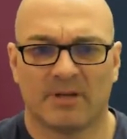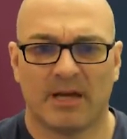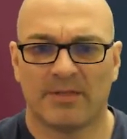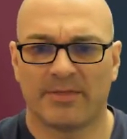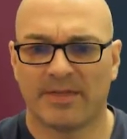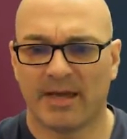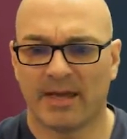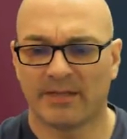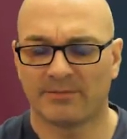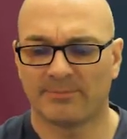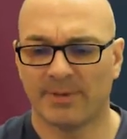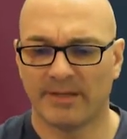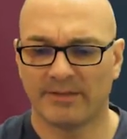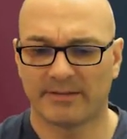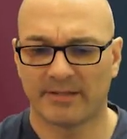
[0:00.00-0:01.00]
and that is
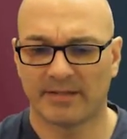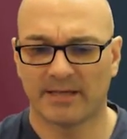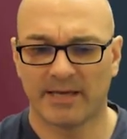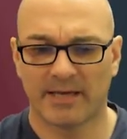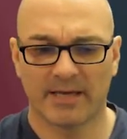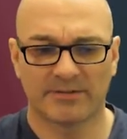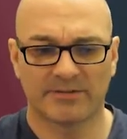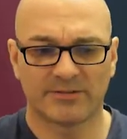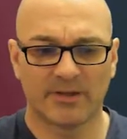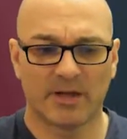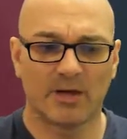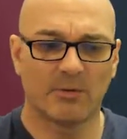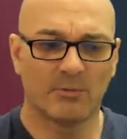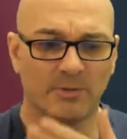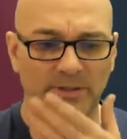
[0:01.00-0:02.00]
basically it.
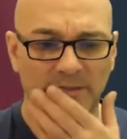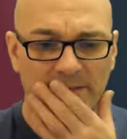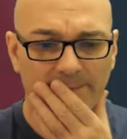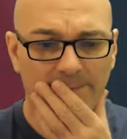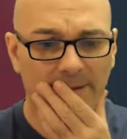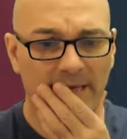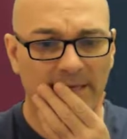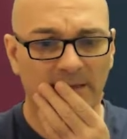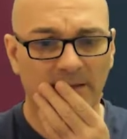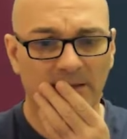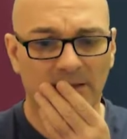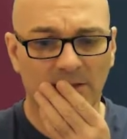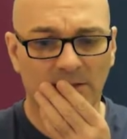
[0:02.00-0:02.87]
So we spend